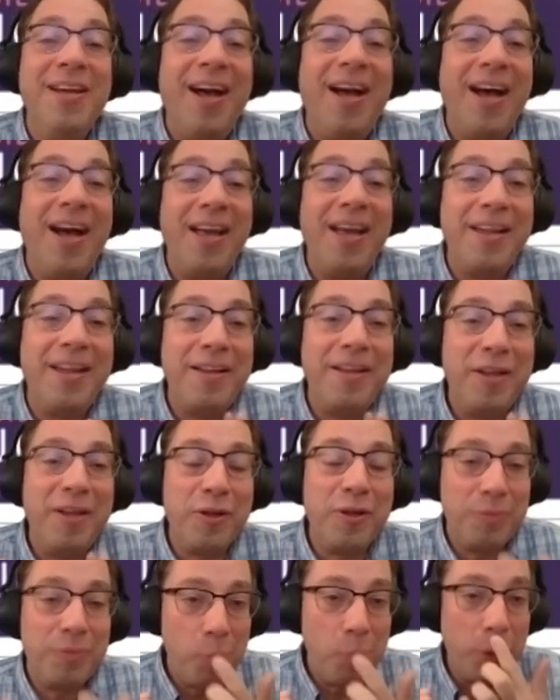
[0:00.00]
It'll
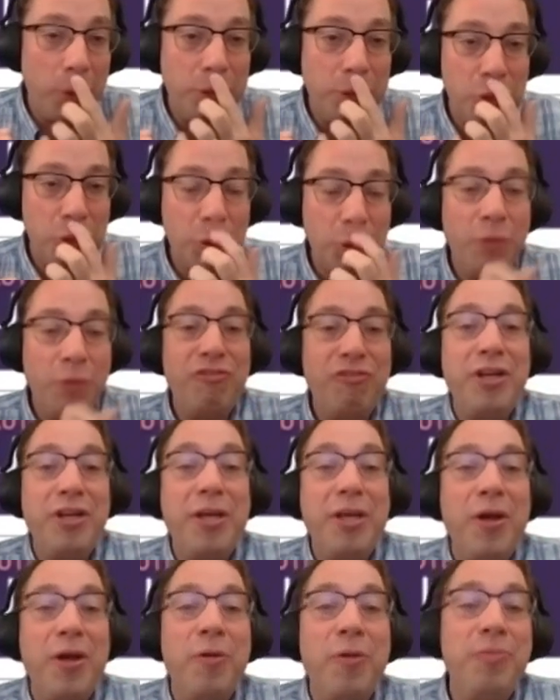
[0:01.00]
point you to a video.
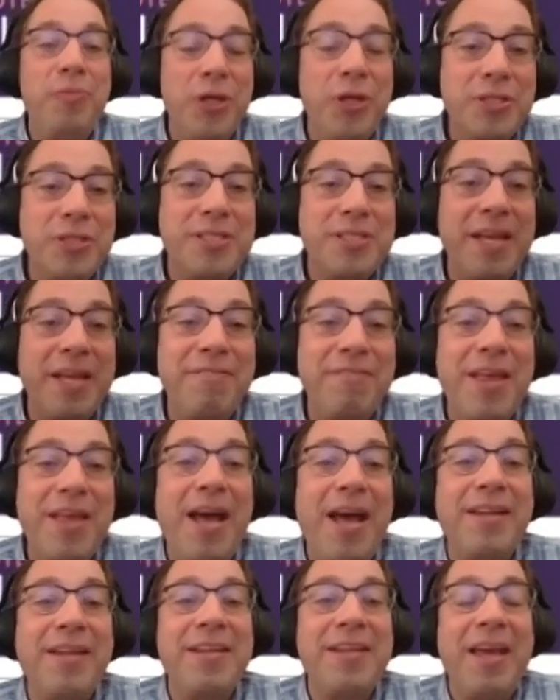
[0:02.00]
You can save that
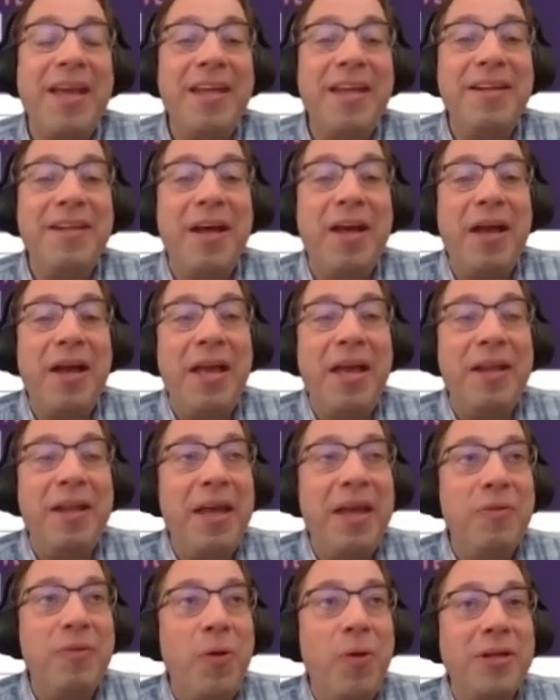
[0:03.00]
and
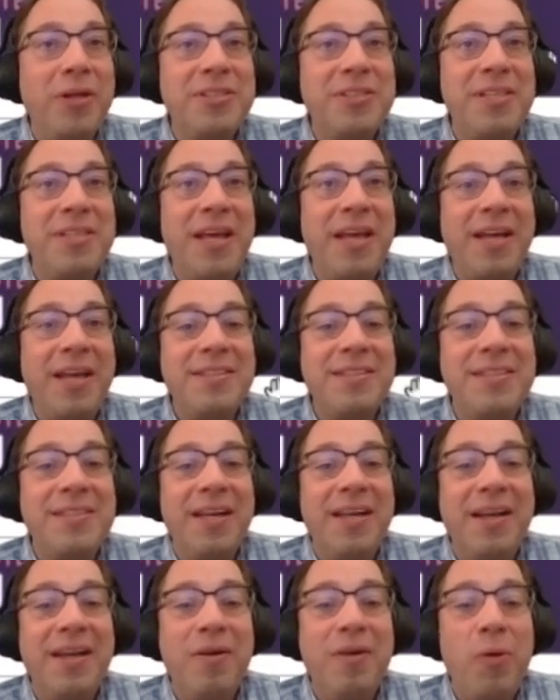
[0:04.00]
watch
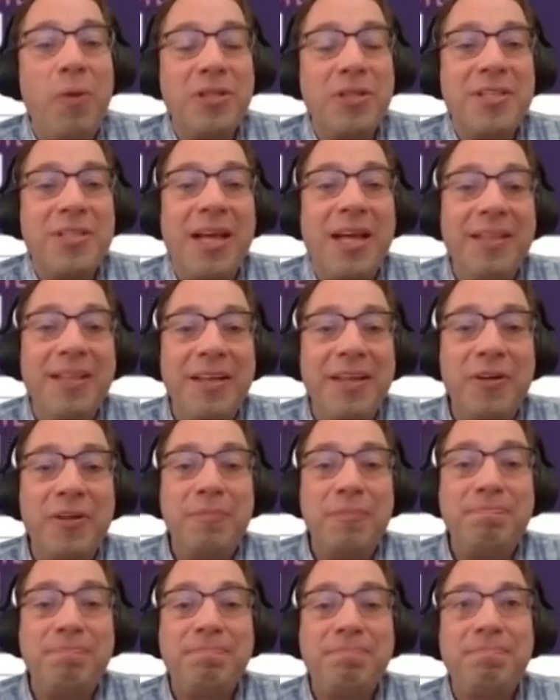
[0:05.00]
that later.
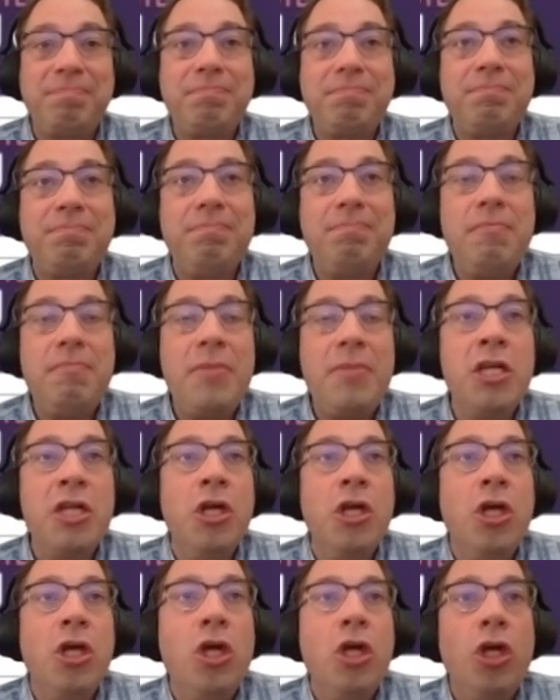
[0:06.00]

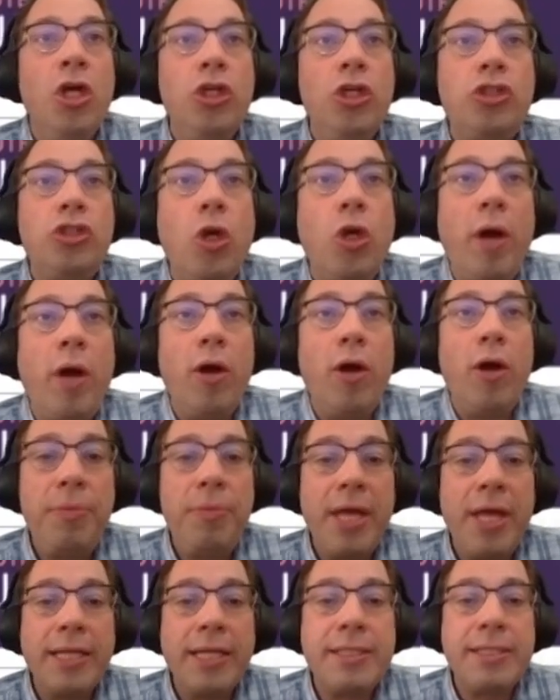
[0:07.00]
So I hope that's
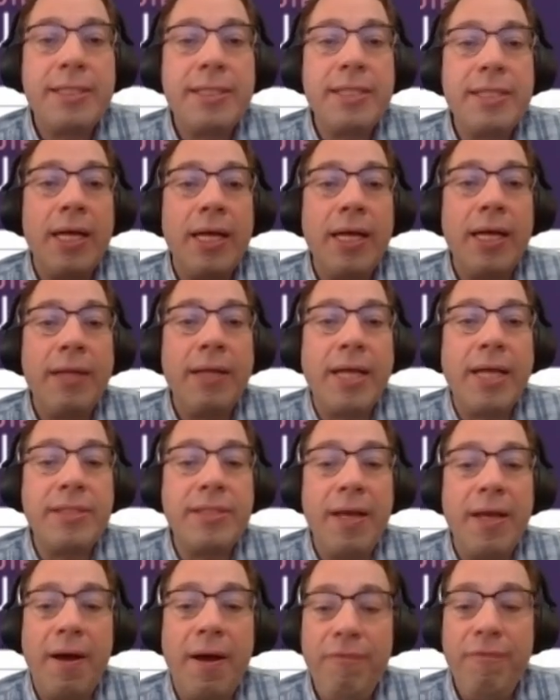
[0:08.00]

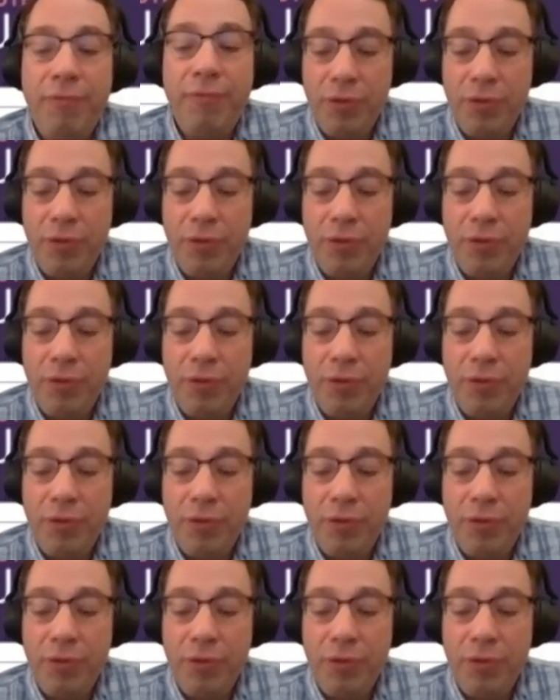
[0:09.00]
helpful.